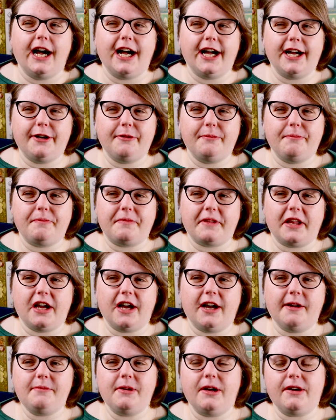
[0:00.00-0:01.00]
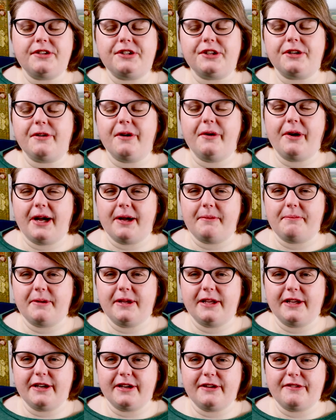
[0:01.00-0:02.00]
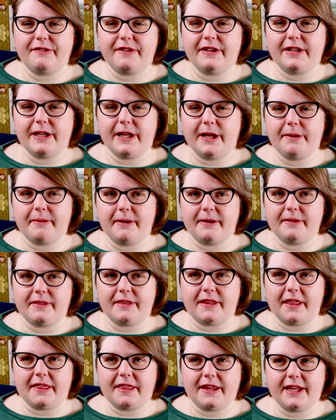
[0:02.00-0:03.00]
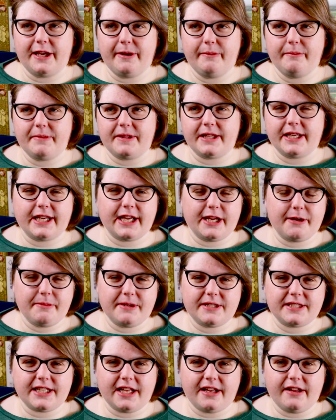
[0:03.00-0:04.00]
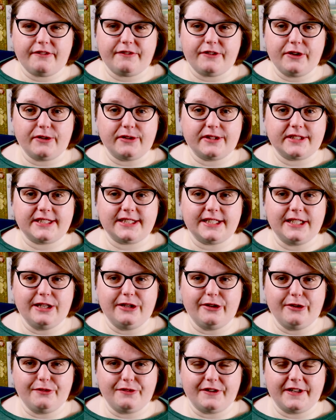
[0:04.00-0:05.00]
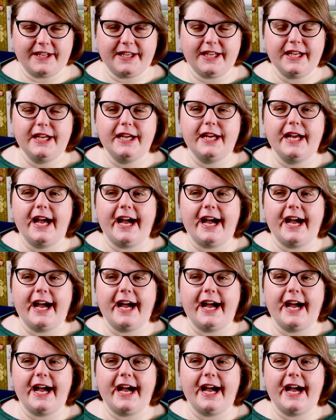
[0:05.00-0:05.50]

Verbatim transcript: Um, I'm not sure how happy I feel about the theme. The game itself looks lovely.